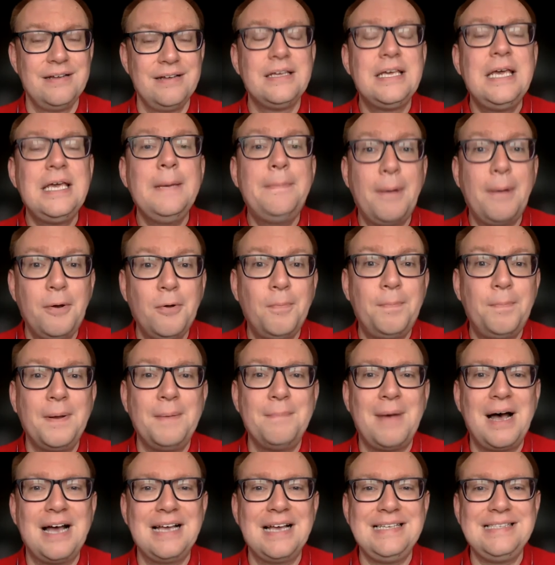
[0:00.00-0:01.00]
keep an open
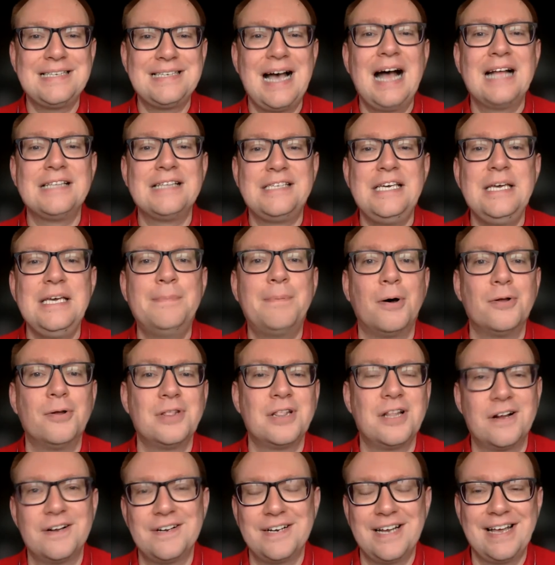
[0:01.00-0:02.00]
mind, and keep on
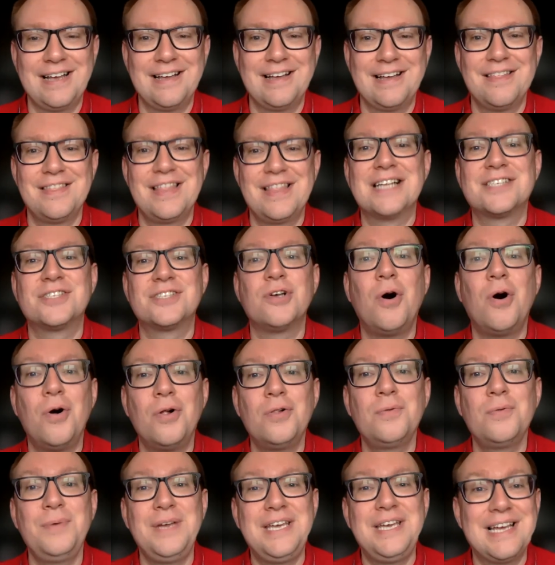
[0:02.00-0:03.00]
learning. That's
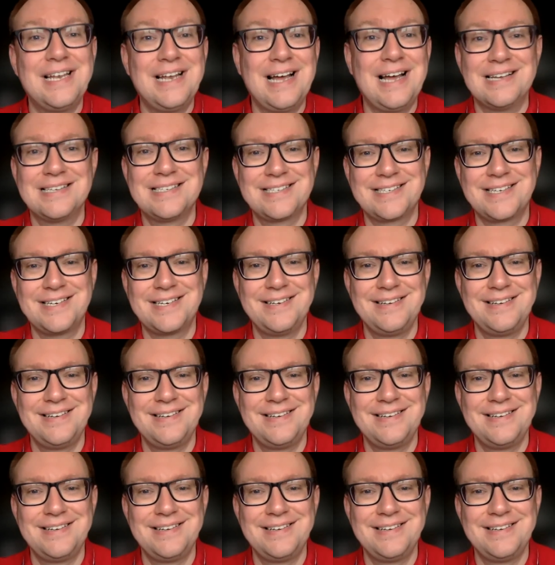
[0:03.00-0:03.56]
all we can ask.